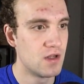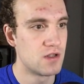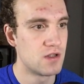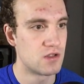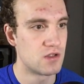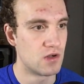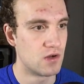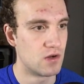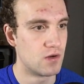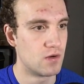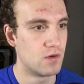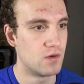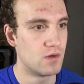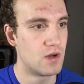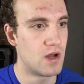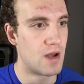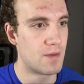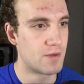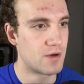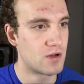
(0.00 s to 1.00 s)
So
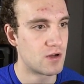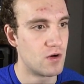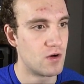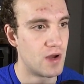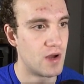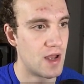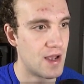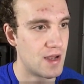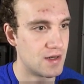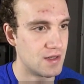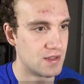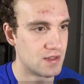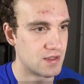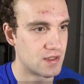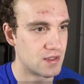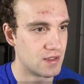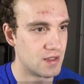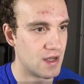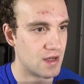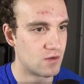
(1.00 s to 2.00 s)
I'm going to go ahead and
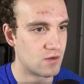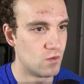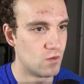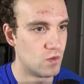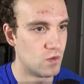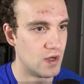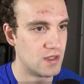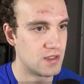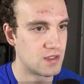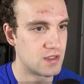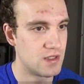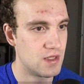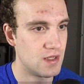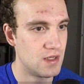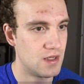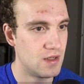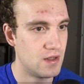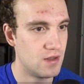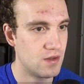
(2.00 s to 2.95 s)
select Wednesday,